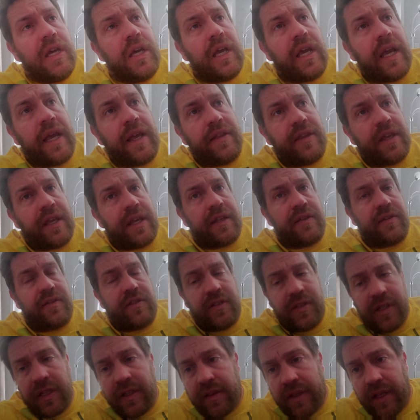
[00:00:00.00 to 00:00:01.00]
and they can
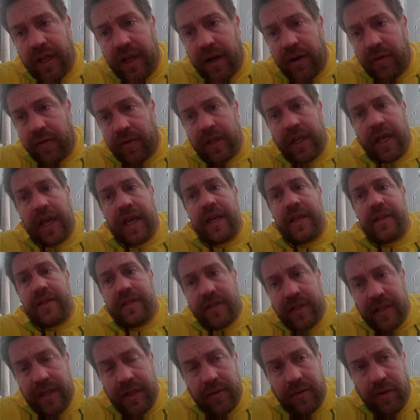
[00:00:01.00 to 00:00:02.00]
sit there with the
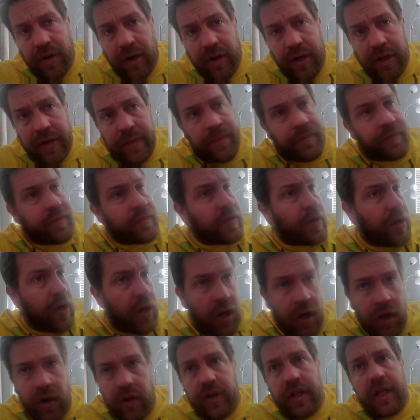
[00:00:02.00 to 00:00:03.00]
AC running
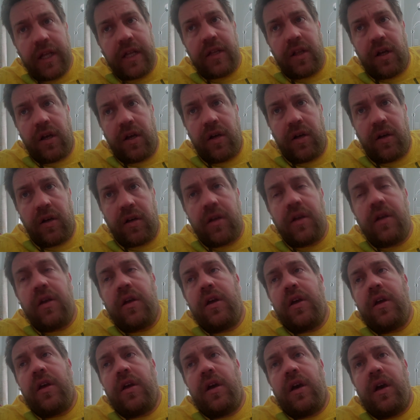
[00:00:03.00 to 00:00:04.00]
all day long
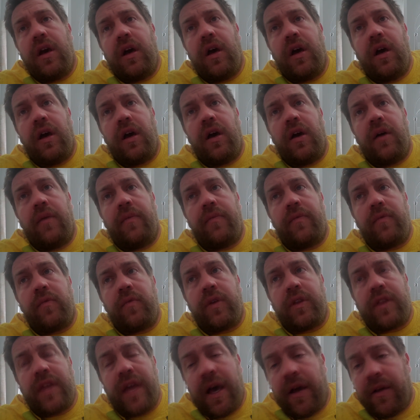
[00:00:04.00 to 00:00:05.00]

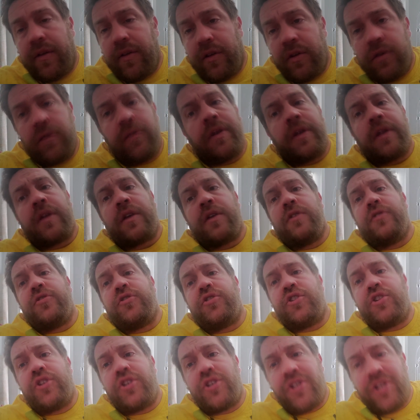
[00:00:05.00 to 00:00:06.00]
without doing
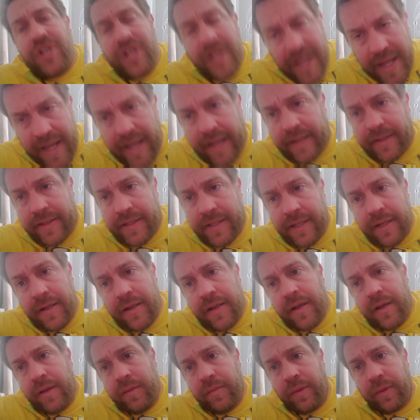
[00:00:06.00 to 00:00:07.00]
shit
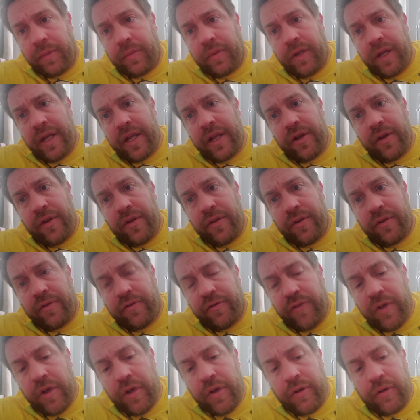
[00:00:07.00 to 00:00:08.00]
but playing on their
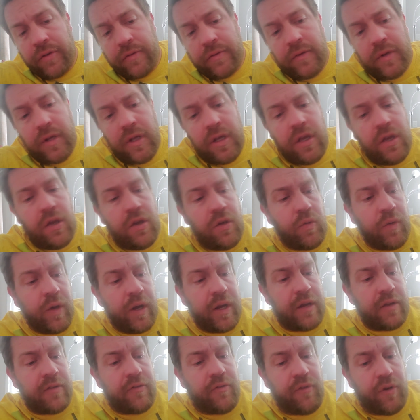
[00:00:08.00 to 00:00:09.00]
phone,
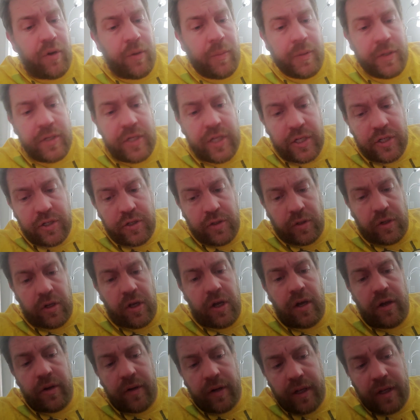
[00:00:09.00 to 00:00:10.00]
waiting for a potential
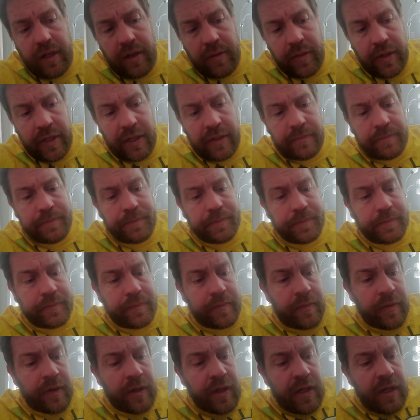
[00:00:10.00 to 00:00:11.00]
call to come in.
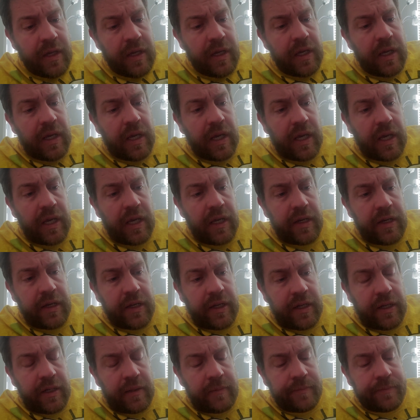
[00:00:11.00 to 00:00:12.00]
And
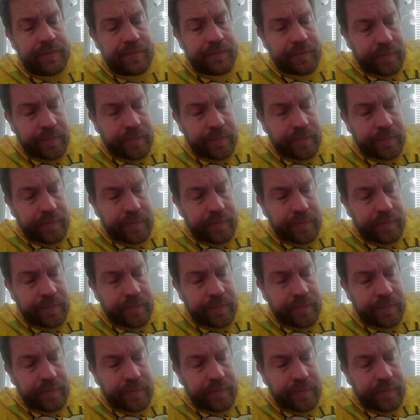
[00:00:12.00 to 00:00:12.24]
the